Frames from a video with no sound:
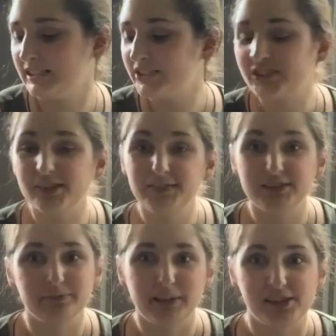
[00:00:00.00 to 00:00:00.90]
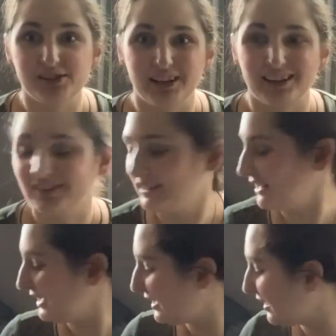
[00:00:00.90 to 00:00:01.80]
this stuff is amazing.
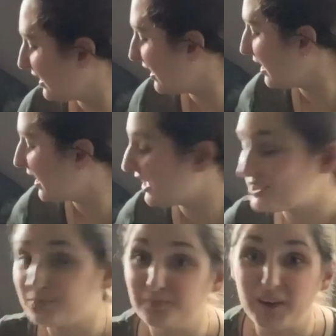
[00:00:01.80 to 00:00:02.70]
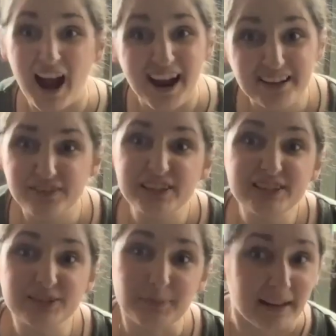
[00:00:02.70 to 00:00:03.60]
Like it's kind of
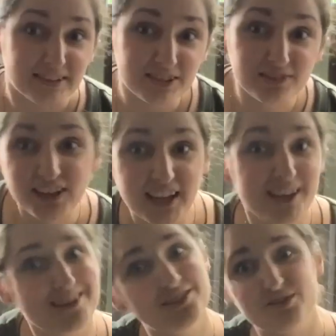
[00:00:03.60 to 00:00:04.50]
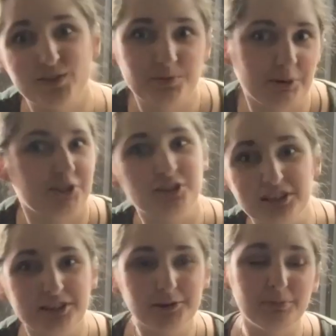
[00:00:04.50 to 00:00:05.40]
expensive, I guess, for brush
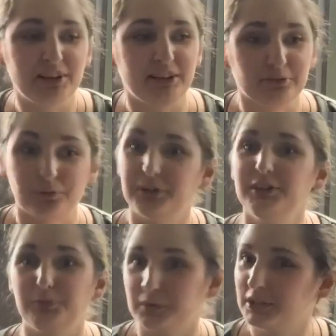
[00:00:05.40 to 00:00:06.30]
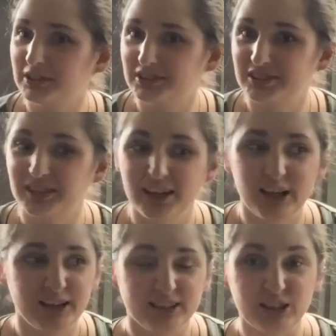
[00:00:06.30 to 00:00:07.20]
cleaner, but it really works.
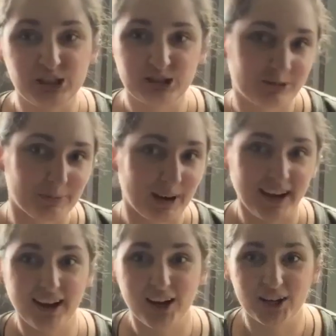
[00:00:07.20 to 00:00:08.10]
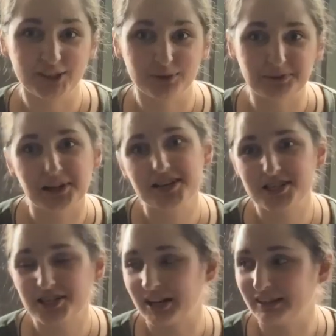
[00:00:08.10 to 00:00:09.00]
You spray it on your
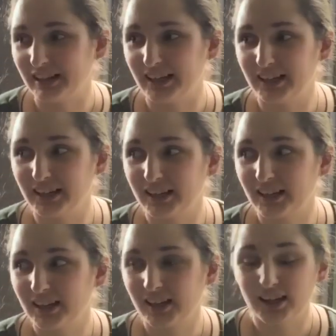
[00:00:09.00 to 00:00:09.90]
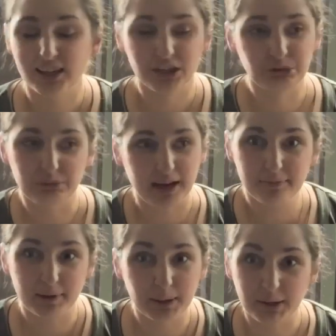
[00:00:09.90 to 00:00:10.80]
brush and like you
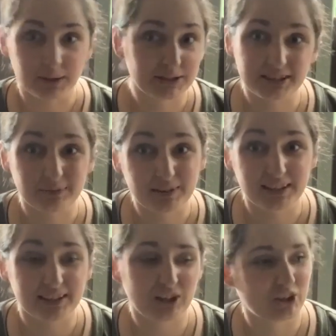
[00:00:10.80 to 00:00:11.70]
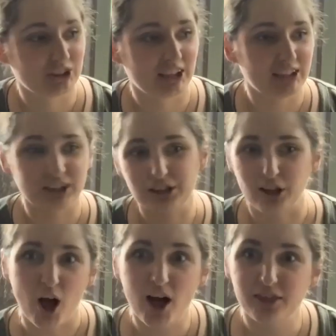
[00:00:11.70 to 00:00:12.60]
wipe it or something on like a
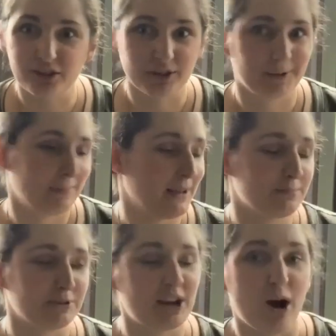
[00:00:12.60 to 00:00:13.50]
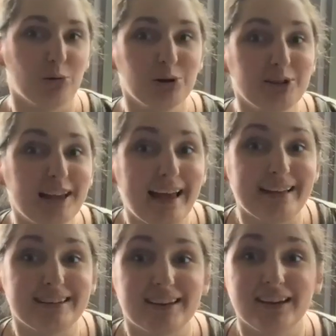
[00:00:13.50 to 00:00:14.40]
cloth or a paper towel
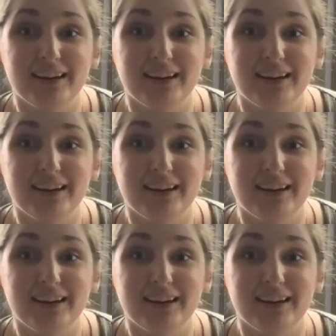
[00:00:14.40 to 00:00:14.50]
and